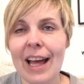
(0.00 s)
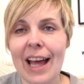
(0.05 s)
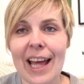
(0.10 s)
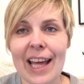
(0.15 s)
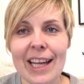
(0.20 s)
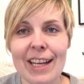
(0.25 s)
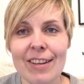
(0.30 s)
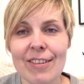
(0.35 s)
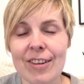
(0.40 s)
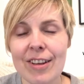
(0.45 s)

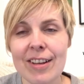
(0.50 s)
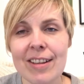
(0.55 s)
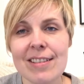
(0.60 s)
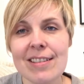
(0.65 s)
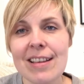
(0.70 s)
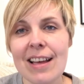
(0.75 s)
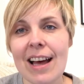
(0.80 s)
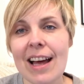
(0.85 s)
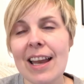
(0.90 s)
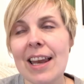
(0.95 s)

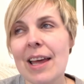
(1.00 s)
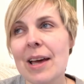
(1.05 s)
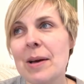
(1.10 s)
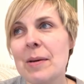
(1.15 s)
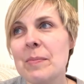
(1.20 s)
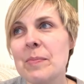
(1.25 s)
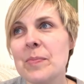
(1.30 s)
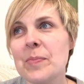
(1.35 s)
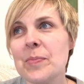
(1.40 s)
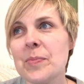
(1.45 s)
ages,
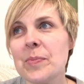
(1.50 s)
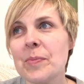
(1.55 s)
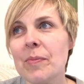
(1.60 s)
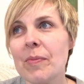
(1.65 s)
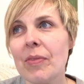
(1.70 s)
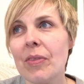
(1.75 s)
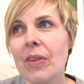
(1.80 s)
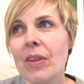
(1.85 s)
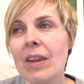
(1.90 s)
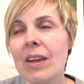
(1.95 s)
and
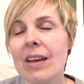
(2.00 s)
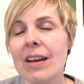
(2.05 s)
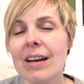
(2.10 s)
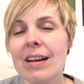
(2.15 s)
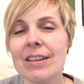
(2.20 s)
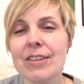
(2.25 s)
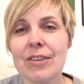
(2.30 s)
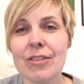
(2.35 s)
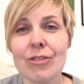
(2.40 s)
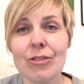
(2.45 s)

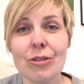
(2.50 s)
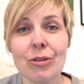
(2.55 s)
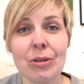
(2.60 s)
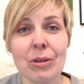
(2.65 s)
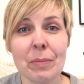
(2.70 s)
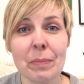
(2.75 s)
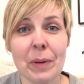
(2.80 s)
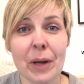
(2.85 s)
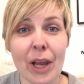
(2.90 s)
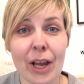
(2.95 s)
I just took
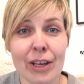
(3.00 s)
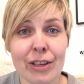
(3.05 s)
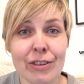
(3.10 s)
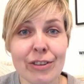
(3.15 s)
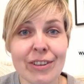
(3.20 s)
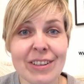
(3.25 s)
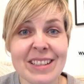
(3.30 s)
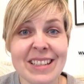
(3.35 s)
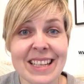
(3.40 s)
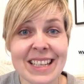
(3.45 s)
the plunge
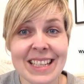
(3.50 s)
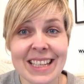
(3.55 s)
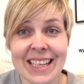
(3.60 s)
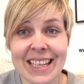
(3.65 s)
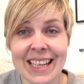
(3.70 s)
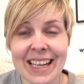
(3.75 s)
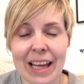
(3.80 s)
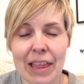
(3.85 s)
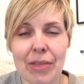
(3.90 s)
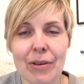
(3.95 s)
and did
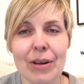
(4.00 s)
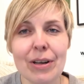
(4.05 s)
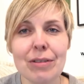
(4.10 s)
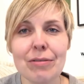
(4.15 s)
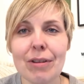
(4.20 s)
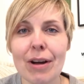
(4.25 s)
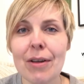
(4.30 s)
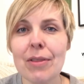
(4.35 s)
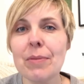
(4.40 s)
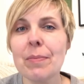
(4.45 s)
it. I thought
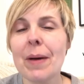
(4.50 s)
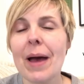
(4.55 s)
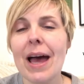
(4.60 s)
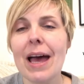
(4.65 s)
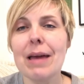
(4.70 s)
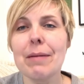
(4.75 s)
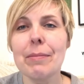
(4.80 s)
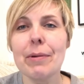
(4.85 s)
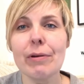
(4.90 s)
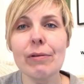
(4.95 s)
I'd rather
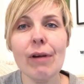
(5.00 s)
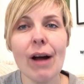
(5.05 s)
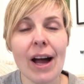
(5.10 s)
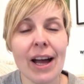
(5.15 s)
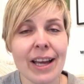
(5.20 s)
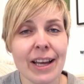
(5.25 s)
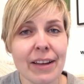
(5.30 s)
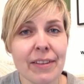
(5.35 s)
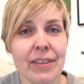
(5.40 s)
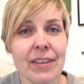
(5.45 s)
pay
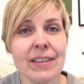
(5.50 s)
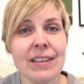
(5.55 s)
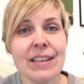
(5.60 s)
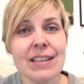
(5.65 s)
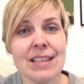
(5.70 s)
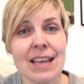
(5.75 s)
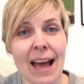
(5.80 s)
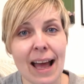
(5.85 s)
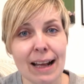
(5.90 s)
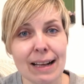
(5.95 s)
Mariah than the
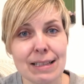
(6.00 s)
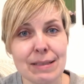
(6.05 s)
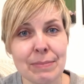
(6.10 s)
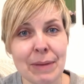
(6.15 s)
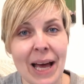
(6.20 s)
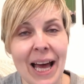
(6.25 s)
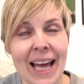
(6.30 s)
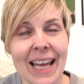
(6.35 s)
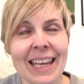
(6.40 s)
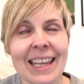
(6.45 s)
tax
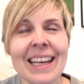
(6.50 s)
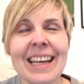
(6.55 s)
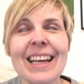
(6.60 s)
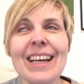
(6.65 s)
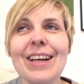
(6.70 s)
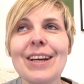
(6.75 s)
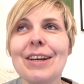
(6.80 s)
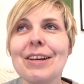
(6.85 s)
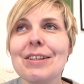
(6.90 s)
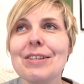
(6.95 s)
man,
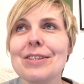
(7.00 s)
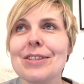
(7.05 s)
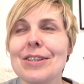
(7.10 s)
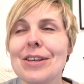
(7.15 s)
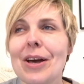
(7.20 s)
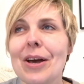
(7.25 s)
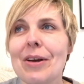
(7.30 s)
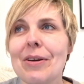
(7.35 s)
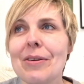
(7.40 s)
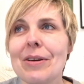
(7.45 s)

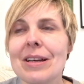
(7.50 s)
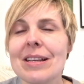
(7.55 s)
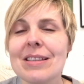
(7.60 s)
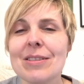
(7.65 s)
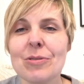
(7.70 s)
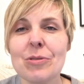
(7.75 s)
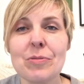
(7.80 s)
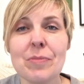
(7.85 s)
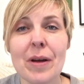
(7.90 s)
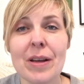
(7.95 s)
so
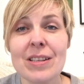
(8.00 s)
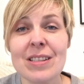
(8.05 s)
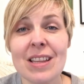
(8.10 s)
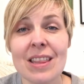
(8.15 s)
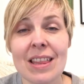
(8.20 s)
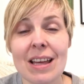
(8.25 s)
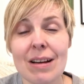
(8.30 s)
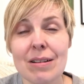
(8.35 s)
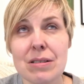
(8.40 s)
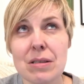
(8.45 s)
it's almost
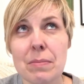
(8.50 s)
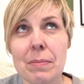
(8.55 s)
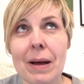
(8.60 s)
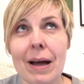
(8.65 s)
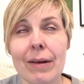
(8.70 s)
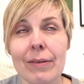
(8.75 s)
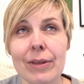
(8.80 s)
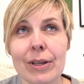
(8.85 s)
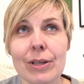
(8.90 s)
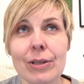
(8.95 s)

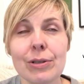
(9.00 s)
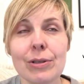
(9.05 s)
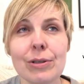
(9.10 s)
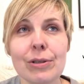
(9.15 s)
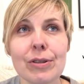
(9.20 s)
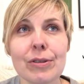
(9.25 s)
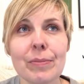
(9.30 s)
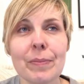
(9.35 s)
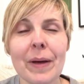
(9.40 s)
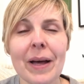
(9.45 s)
£1,000 the
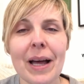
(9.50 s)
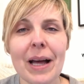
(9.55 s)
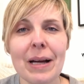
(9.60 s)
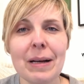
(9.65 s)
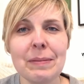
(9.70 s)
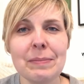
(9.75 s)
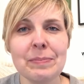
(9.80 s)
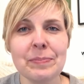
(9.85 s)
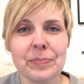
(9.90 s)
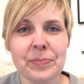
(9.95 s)
course, but
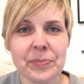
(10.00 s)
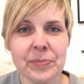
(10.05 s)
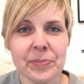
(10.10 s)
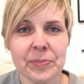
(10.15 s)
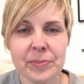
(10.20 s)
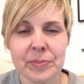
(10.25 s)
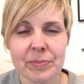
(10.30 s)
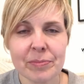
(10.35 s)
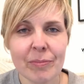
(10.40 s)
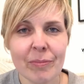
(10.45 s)

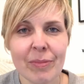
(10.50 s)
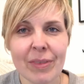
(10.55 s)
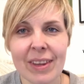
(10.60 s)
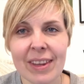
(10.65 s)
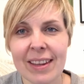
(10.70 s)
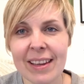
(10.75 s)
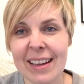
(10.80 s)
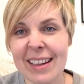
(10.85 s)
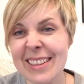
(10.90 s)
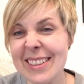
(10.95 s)

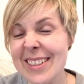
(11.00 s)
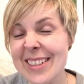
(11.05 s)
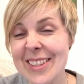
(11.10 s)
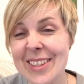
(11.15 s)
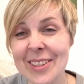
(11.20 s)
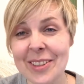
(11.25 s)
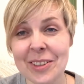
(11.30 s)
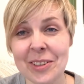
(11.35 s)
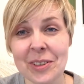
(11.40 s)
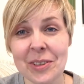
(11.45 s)
I just
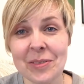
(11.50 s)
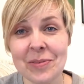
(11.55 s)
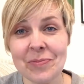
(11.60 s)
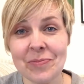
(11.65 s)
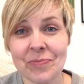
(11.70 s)
thought,